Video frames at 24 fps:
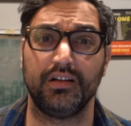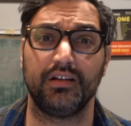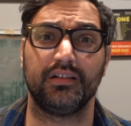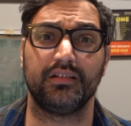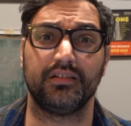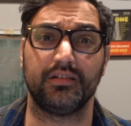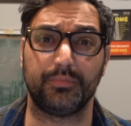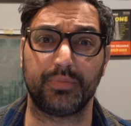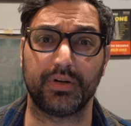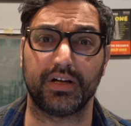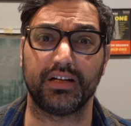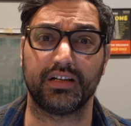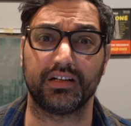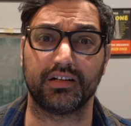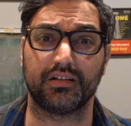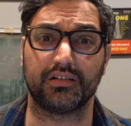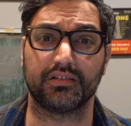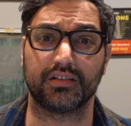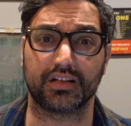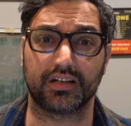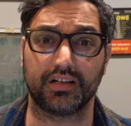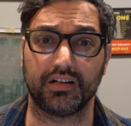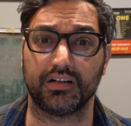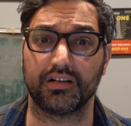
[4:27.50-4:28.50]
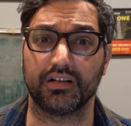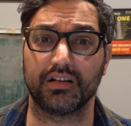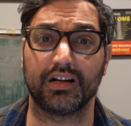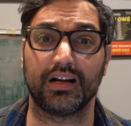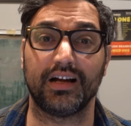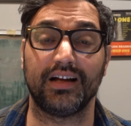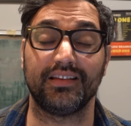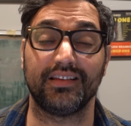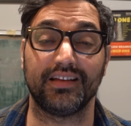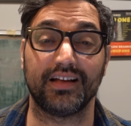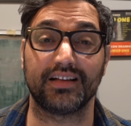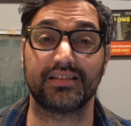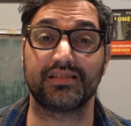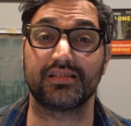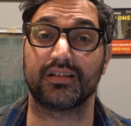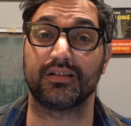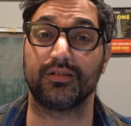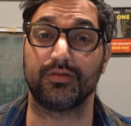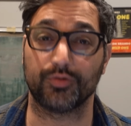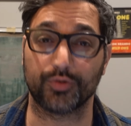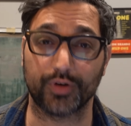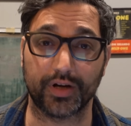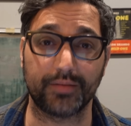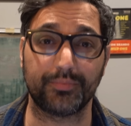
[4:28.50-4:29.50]
depending on the car. And that's a
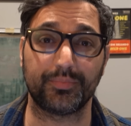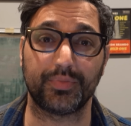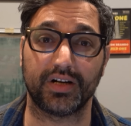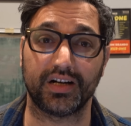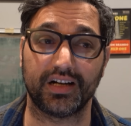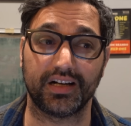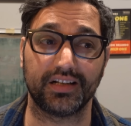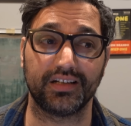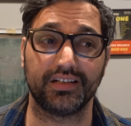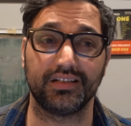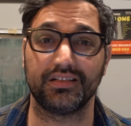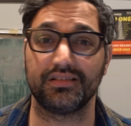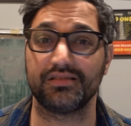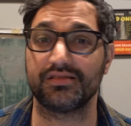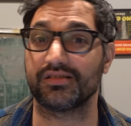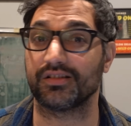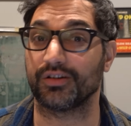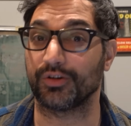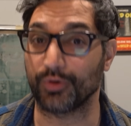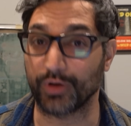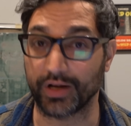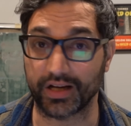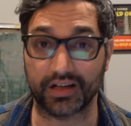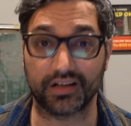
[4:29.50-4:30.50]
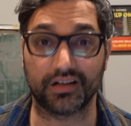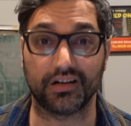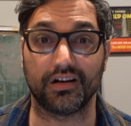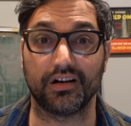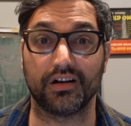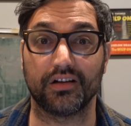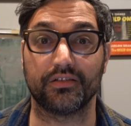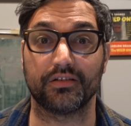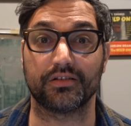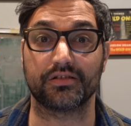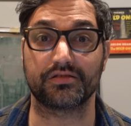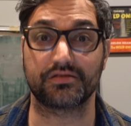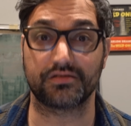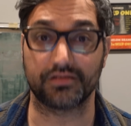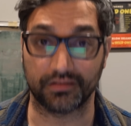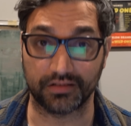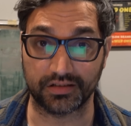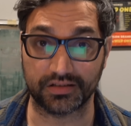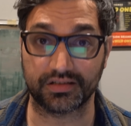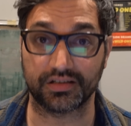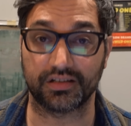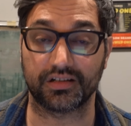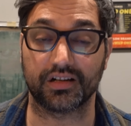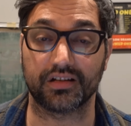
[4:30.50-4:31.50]
great buy. It's a great car. There's still
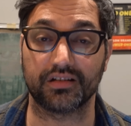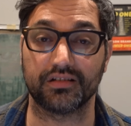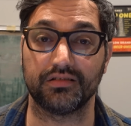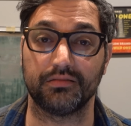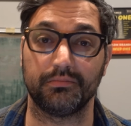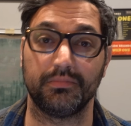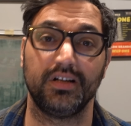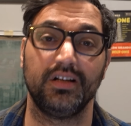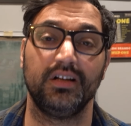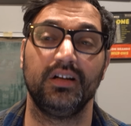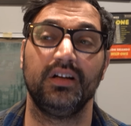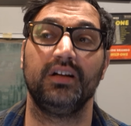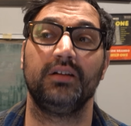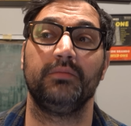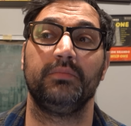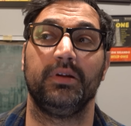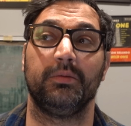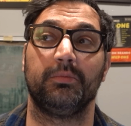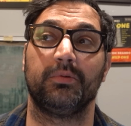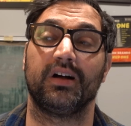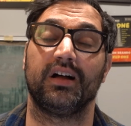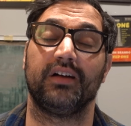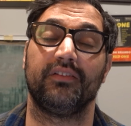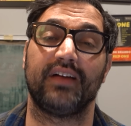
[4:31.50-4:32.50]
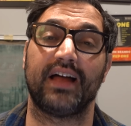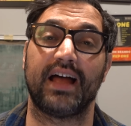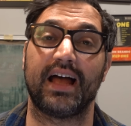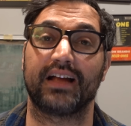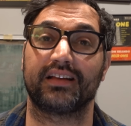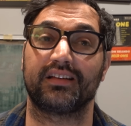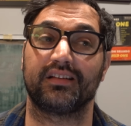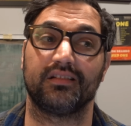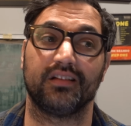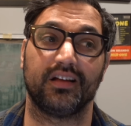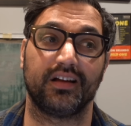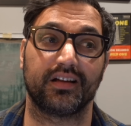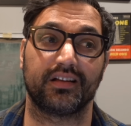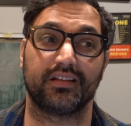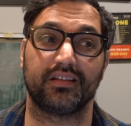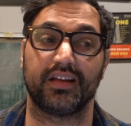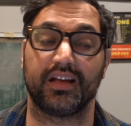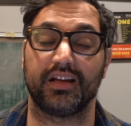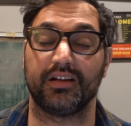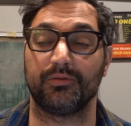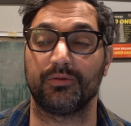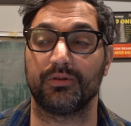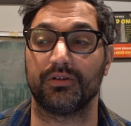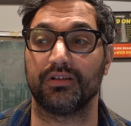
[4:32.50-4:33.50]
a ton of them. People have acted like
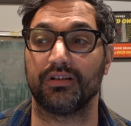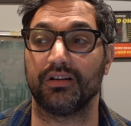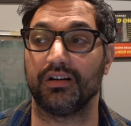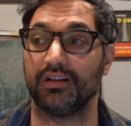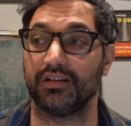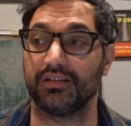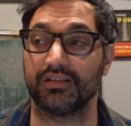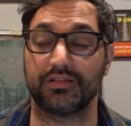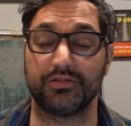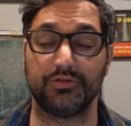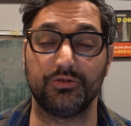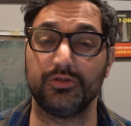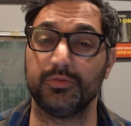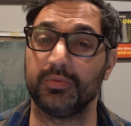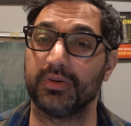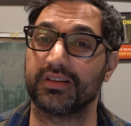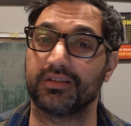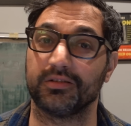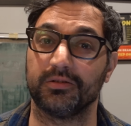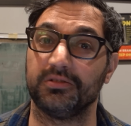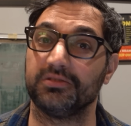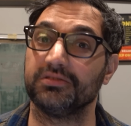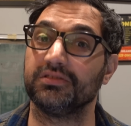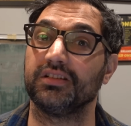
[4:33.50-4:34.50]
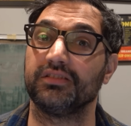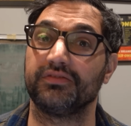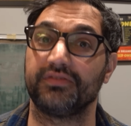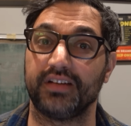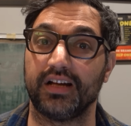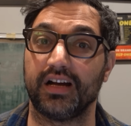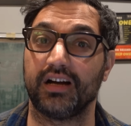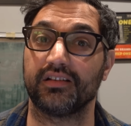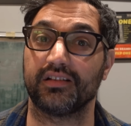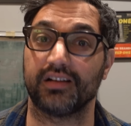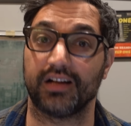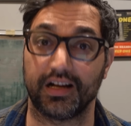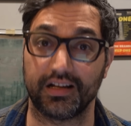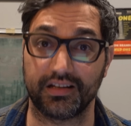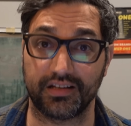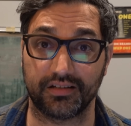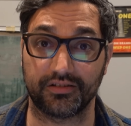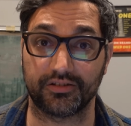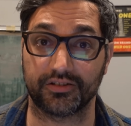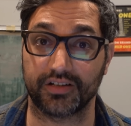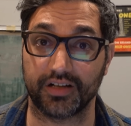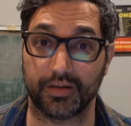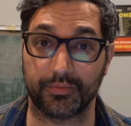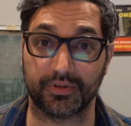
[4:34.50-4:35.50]
they were uncool, but they're old enough now that I think
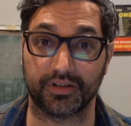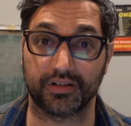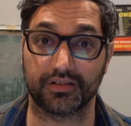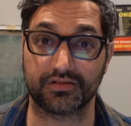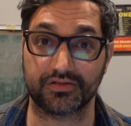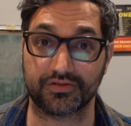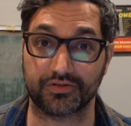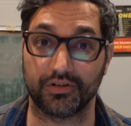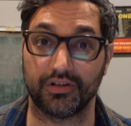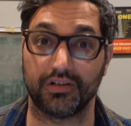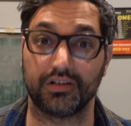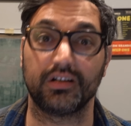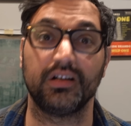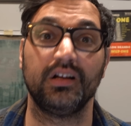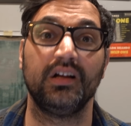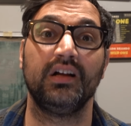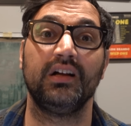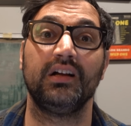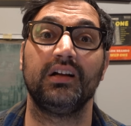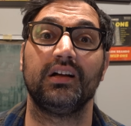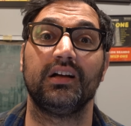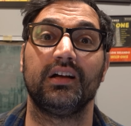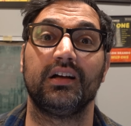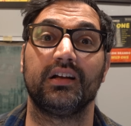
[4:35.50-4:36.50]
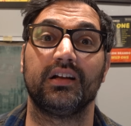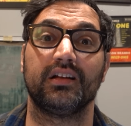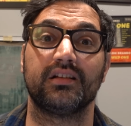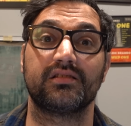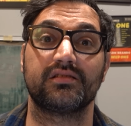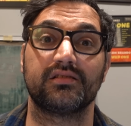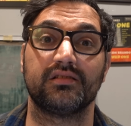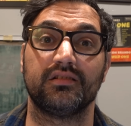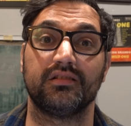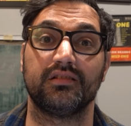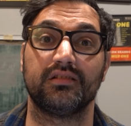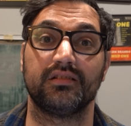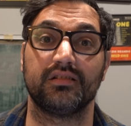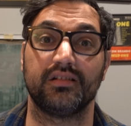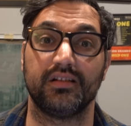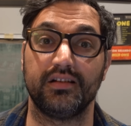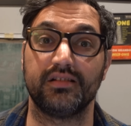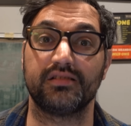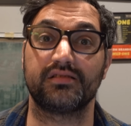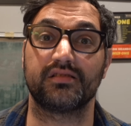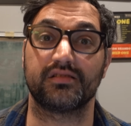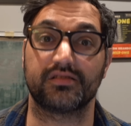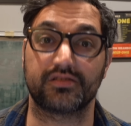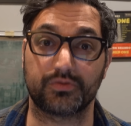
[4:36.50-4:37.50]
they're coming on strong. And it's
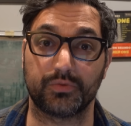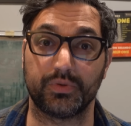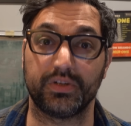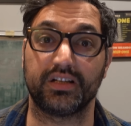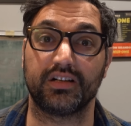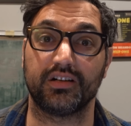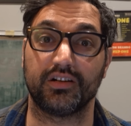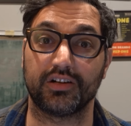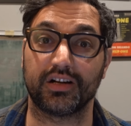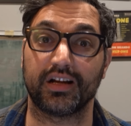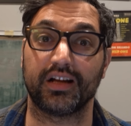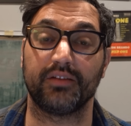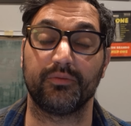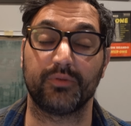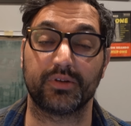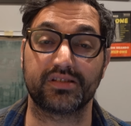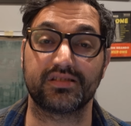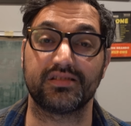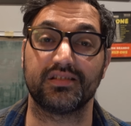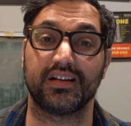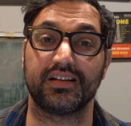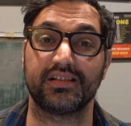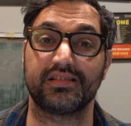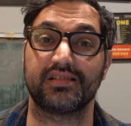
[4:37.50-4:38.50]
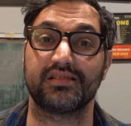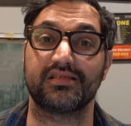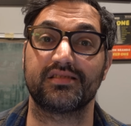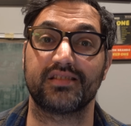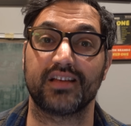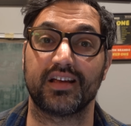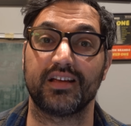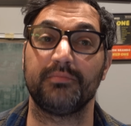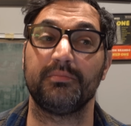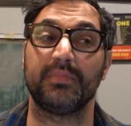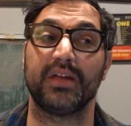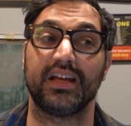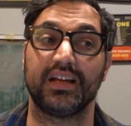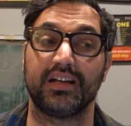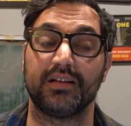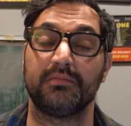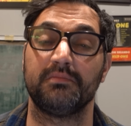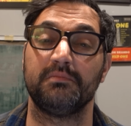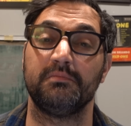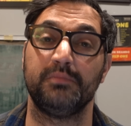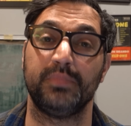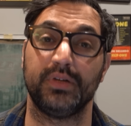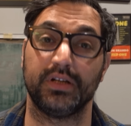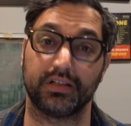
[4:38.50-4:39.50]
a sweet car. And what's nice is they made
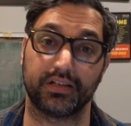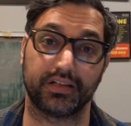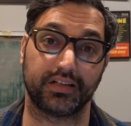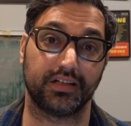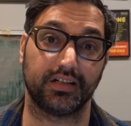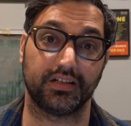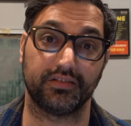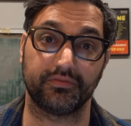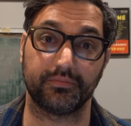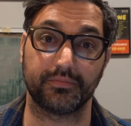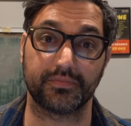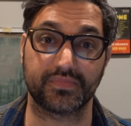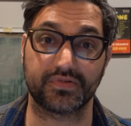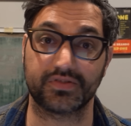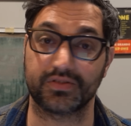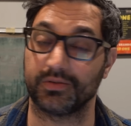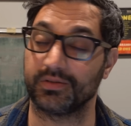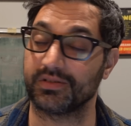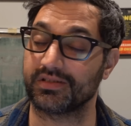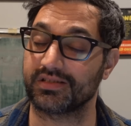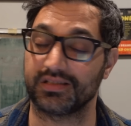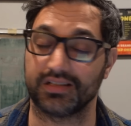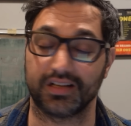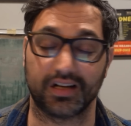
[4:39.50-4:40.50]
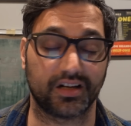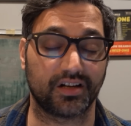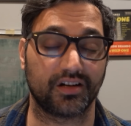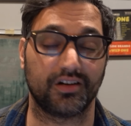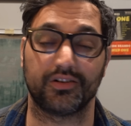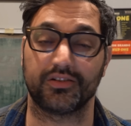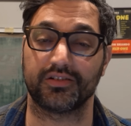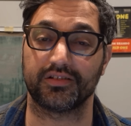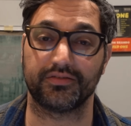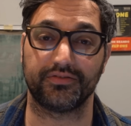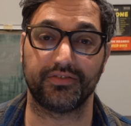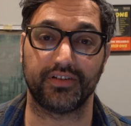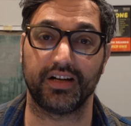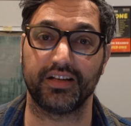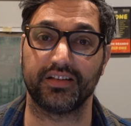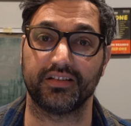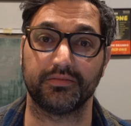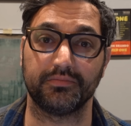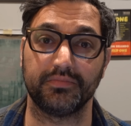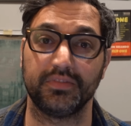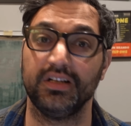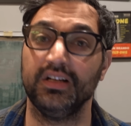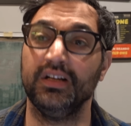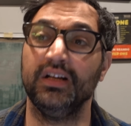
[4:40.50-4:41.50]
1 billion of them, so it's not hard to find
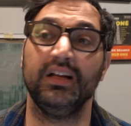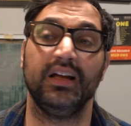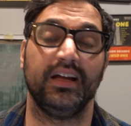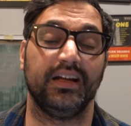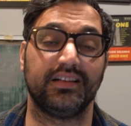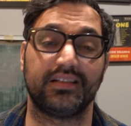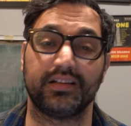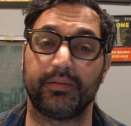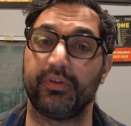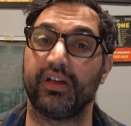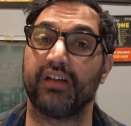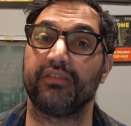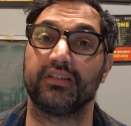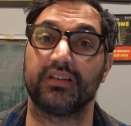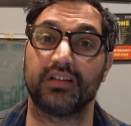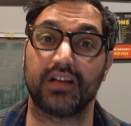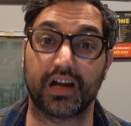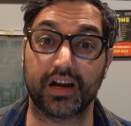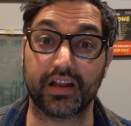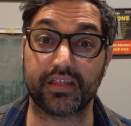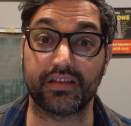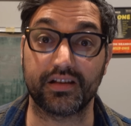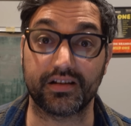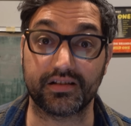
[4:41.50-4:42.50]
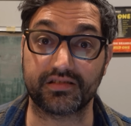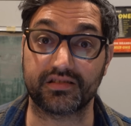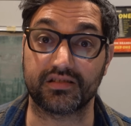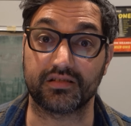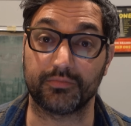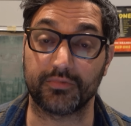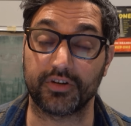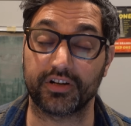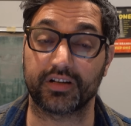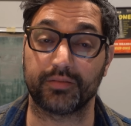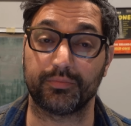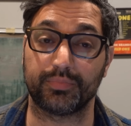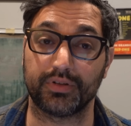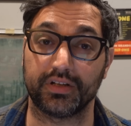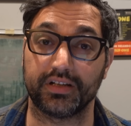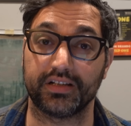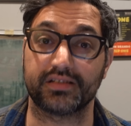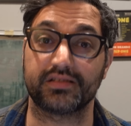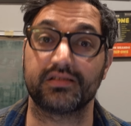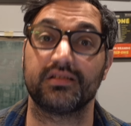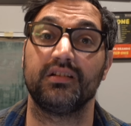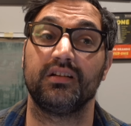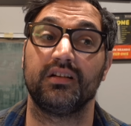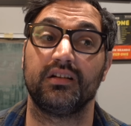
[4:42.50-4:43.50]
them. Anytime you have a lot of things in the
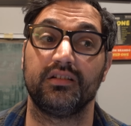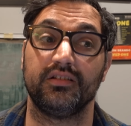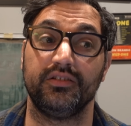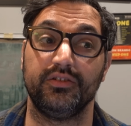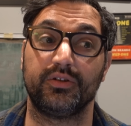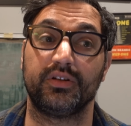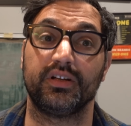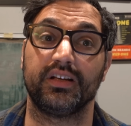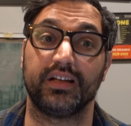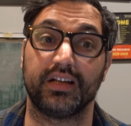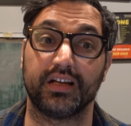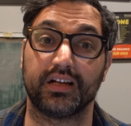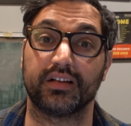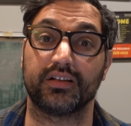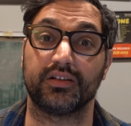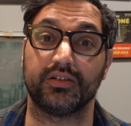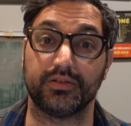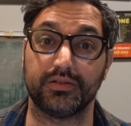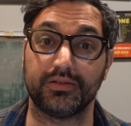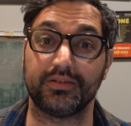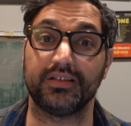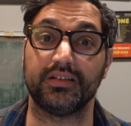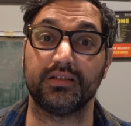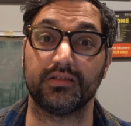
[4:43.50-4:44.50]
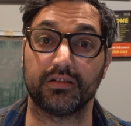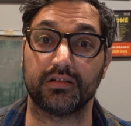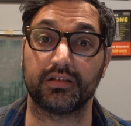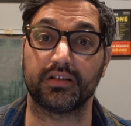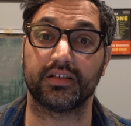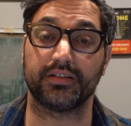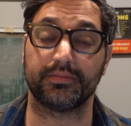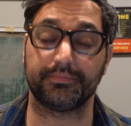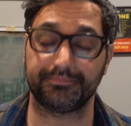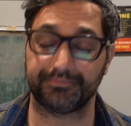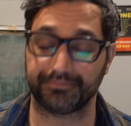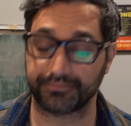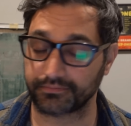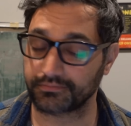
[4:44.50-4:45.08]
marketplace, you can get a good deal on it.